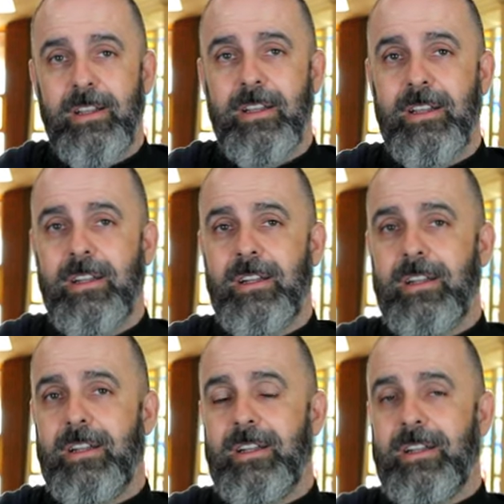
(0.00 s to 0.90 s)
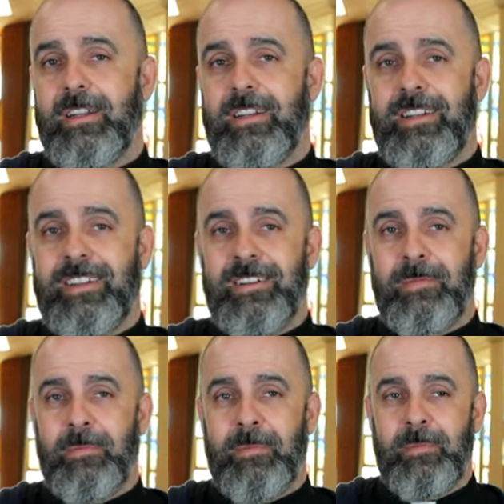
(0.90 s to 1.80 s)

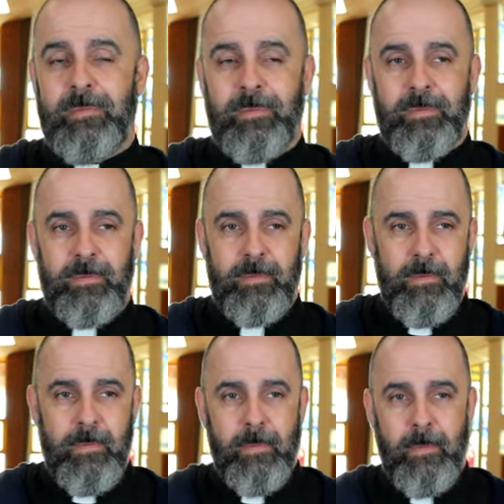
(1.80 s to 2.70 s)
Nobody speaks.